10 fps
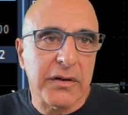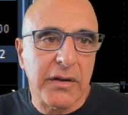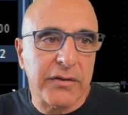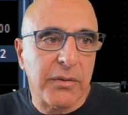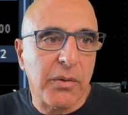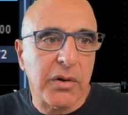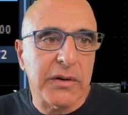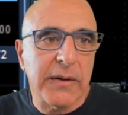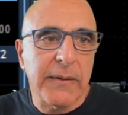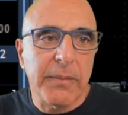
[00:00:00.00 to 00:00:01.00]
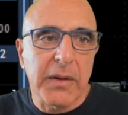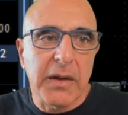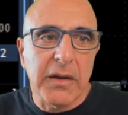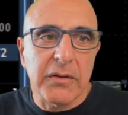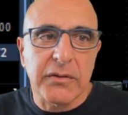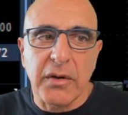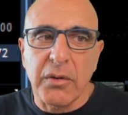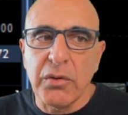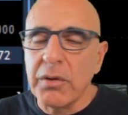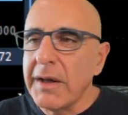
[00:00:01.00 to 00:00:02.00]
and so on. So
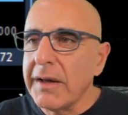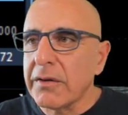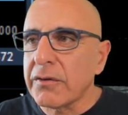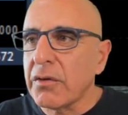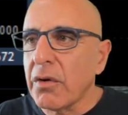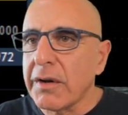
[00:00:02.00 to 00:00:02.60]
looking at the stock